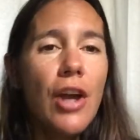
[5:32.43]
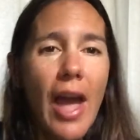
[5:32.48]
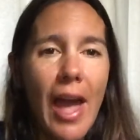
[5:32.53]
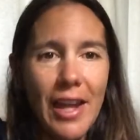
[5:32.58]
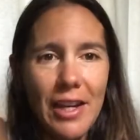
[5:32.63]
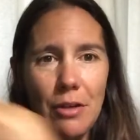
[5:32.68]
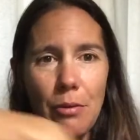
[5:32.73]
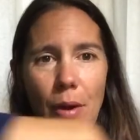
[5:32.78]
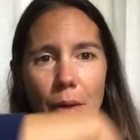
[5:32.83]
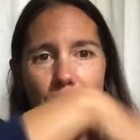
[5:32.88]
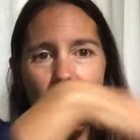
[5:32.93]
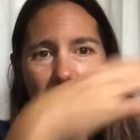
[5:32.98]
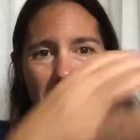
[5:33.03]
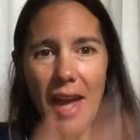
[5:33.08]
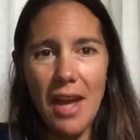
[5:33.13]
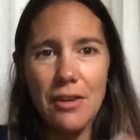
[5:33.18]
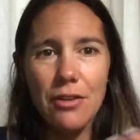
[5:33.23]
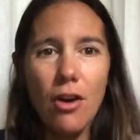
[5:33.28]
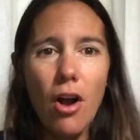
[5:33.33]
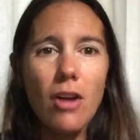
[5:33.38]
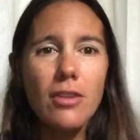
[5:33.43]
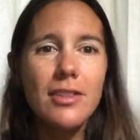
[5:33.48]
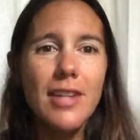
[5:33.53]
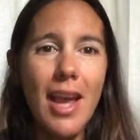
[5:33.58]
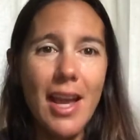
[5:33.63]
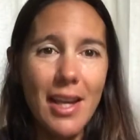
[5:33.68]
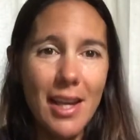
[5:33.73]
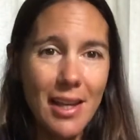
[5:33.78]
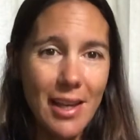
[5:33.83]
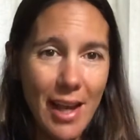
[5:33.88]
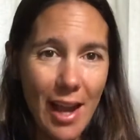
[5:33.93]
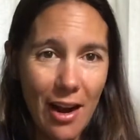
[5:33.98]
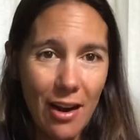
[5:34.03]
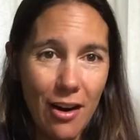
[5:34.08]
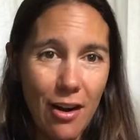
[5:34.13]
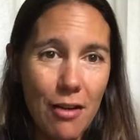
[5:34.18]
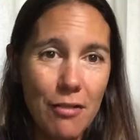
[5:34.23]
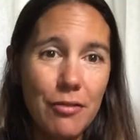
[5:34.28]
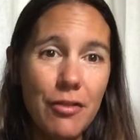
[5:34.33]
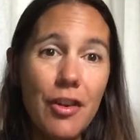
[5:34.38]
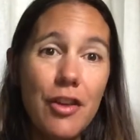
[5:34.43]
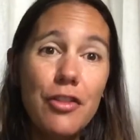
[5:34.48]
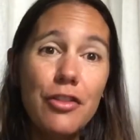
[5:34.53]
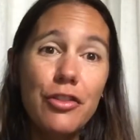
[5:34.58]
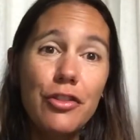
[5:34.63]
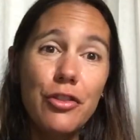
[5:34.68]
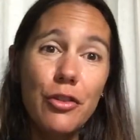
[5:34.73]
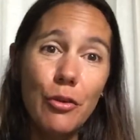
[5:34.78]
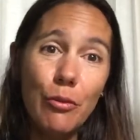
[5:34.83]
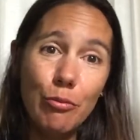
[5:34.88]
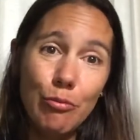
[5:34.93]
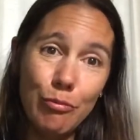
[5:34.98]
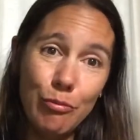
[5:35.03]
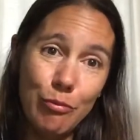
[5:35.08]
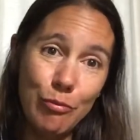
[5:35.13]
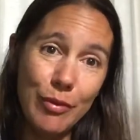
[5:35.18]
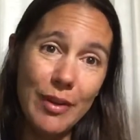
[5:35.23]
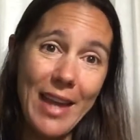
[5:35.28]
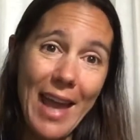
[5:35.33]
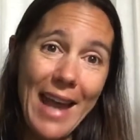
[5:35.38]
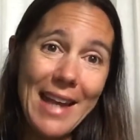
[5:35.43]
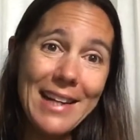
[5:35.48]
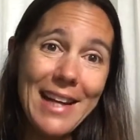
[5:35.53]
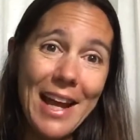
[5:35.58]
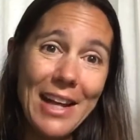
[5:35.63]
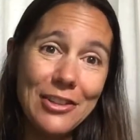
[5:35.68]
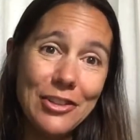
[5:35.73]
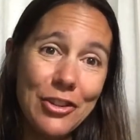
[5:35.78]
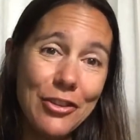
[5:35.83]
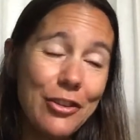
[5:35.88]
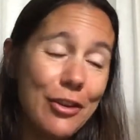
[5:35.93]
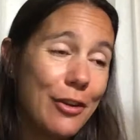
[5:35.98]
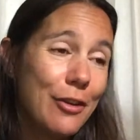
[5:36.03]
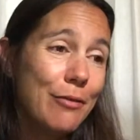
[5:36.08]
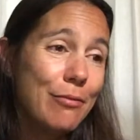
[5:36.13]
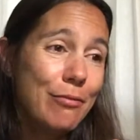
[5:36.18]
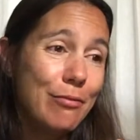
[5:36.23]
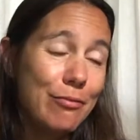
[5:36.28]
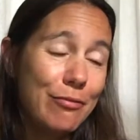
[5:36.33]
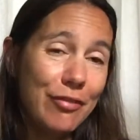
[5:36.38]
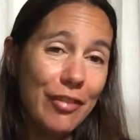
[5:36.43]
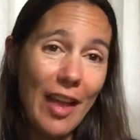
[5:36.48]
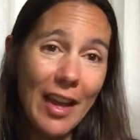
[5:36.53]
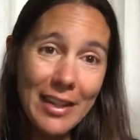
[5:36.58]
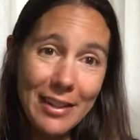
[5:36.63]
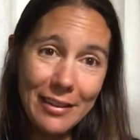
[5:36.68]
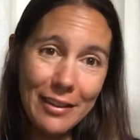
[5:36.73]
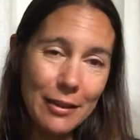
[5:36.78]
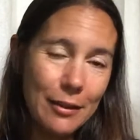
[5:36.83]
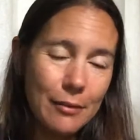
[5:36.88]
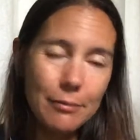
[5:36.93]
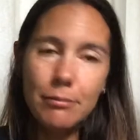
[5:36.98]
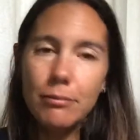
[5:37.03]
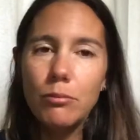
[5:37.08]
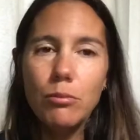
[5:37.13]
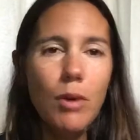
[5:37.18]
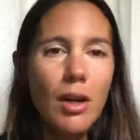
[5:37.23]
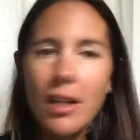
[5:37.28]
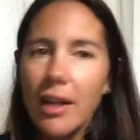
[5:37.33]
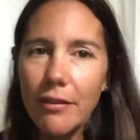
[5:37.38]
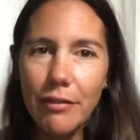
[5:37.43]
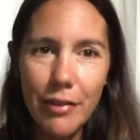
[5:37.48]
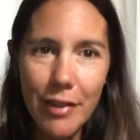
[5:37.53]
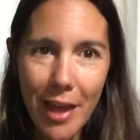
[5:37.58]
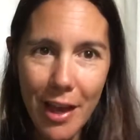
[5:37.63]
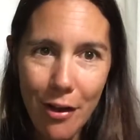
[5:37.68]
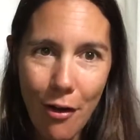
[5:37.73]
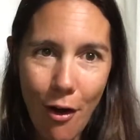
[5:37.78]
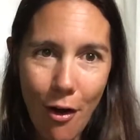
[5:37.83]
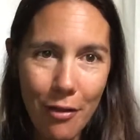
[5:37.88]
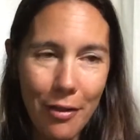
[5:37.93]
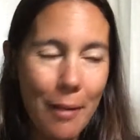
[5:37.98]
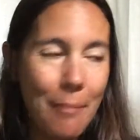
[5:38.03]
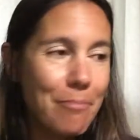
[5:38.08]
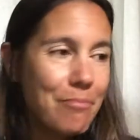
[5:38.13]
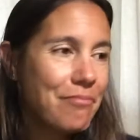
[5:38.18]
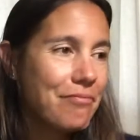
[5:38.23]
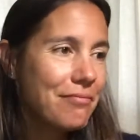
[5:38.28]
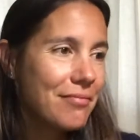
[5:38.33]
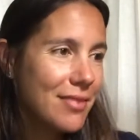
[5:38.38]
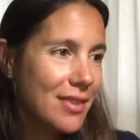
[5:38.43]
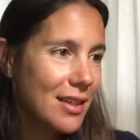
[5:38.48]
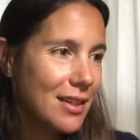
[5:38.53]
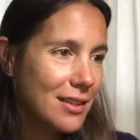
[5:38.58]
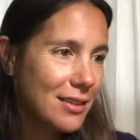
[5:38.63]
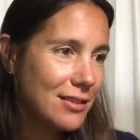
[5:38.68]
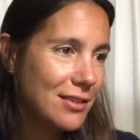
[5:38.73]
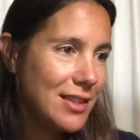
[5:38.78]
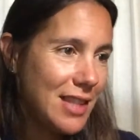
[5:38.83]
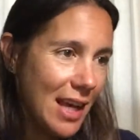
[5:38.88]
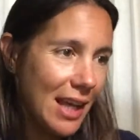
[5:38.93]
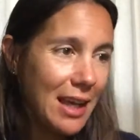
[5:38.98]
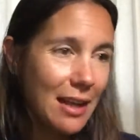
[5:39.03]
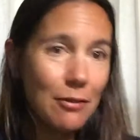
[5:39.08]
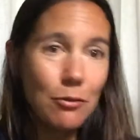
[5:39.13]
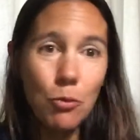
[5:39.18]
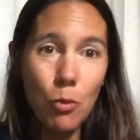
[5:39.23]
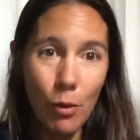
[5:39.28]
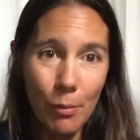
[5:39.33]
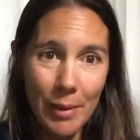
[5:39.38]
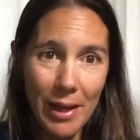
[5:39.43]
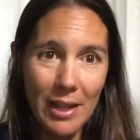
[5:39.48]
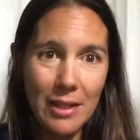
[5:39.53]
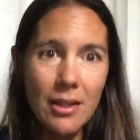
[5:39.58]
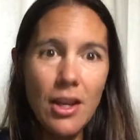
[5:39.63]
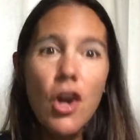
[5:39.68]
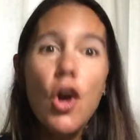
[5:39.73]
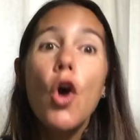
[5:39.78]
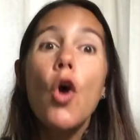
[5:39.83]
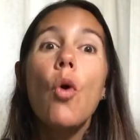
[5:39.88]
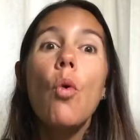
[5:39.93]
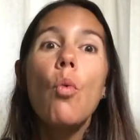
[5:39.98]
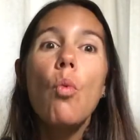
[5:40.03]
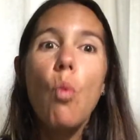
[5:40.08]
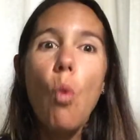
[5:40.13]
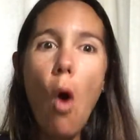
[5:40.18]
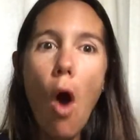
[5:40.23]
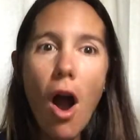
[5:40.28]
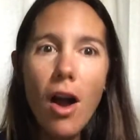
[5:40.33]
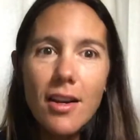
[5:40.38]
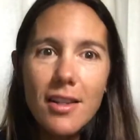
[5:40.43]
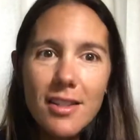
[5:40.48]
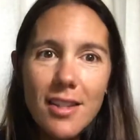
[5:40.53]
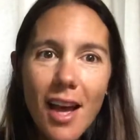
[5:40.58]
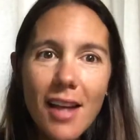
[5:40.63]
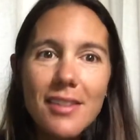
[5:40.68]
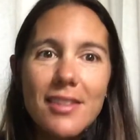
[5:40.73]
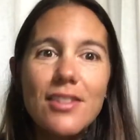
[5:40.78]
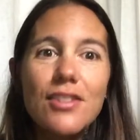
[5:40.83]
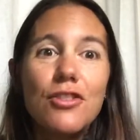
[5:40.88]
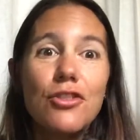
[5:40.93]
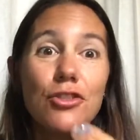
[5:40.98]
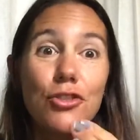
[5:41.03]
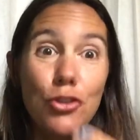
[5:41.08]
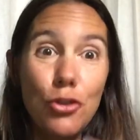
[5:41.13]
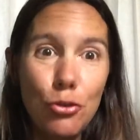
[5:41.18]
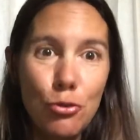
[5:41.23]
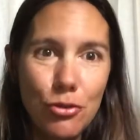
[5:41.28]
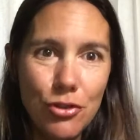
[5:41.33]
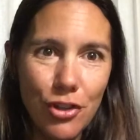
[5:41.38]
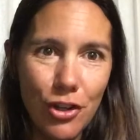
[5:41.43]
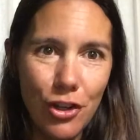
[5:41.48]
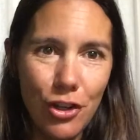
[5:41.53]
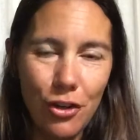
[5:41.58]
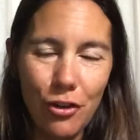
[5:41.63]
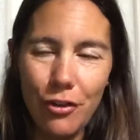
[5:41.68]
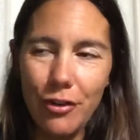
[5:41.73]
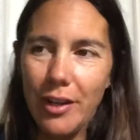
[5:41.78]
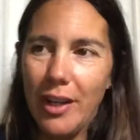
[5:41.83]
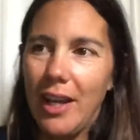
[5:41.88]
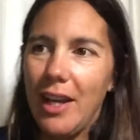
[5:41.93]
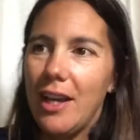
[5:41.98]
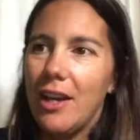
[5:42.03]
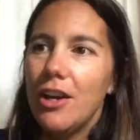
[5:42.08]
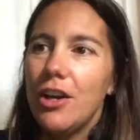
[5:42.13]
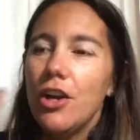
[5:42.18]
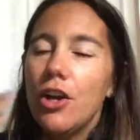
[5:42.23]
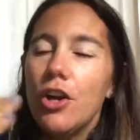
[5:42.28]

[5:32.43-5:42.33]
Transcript: Anyway, we get her all taken care of. The gate agent, the flight, the whatever they call them, the ticket woman walks us to security,